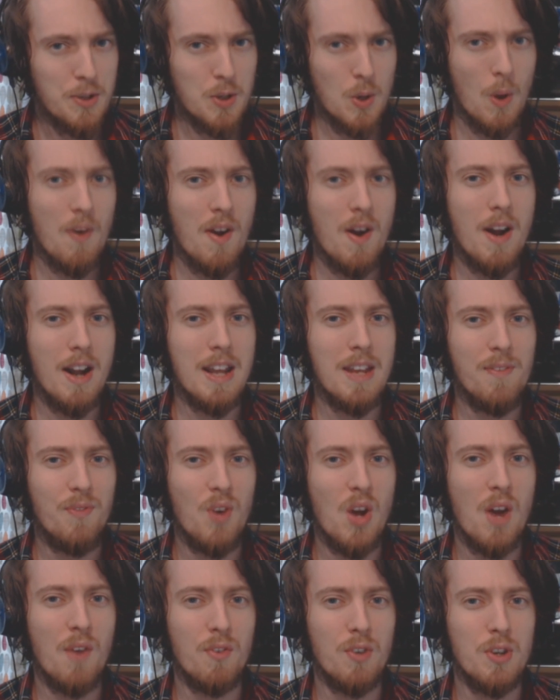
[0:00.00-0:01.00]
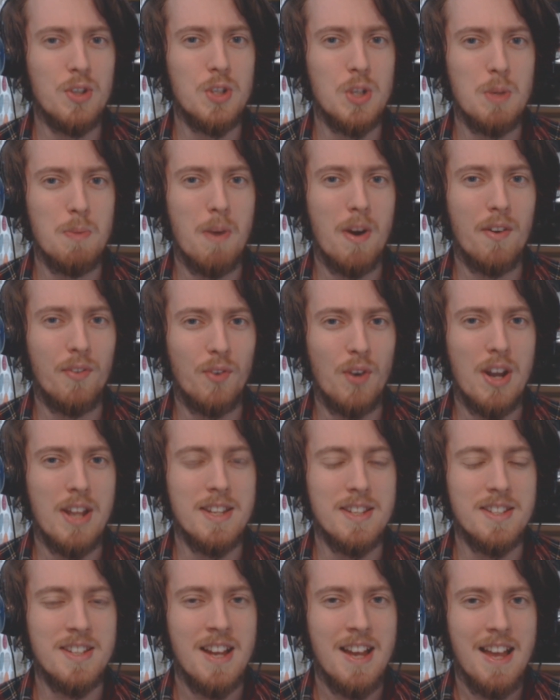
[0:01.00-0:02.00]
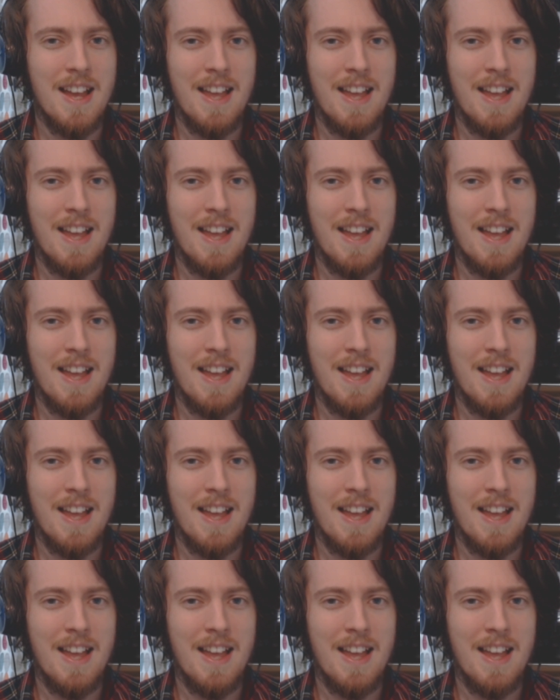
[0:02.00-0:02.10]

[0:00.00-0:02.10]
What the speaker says: So without any further ado, my friends,